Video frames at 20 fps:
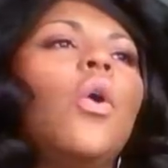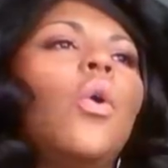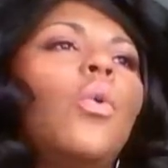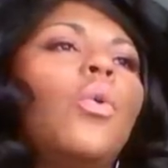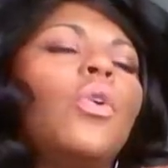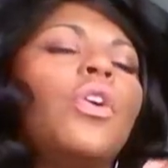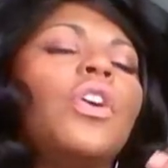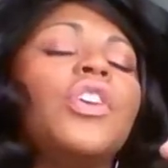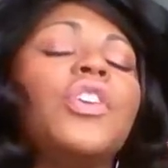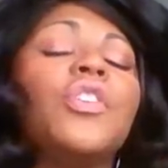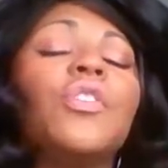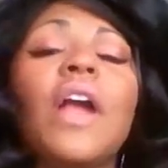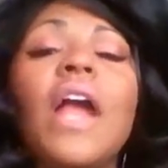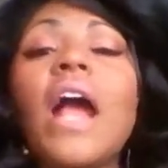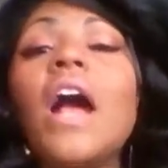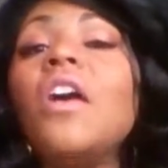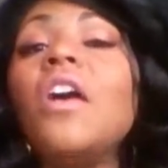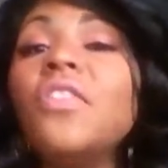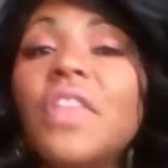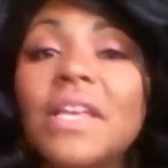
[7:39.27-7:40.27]
or your
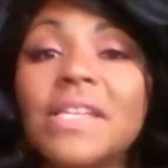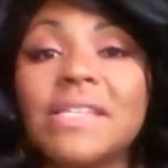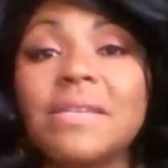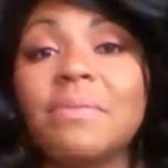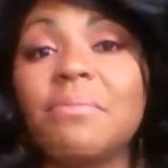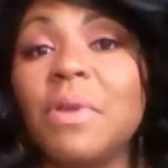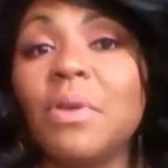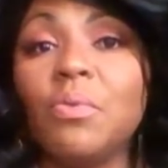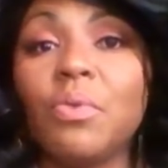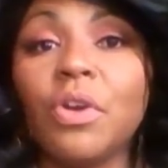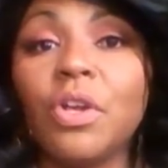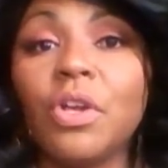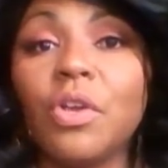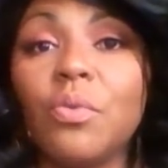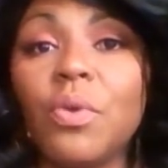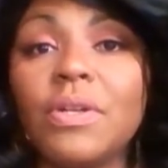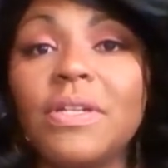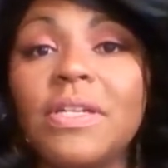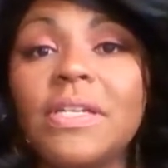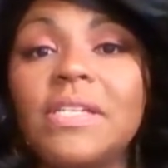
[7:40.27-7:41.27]
health hasn't been where you
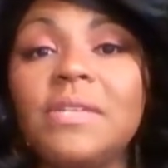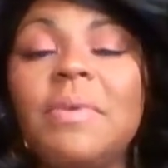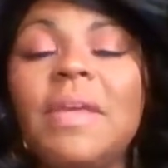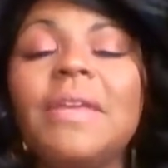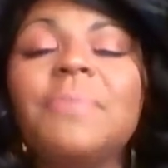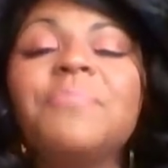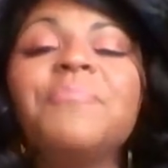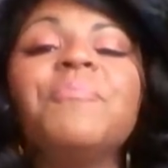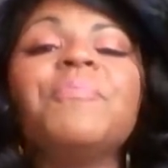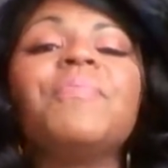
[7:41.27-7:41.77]
want it to be,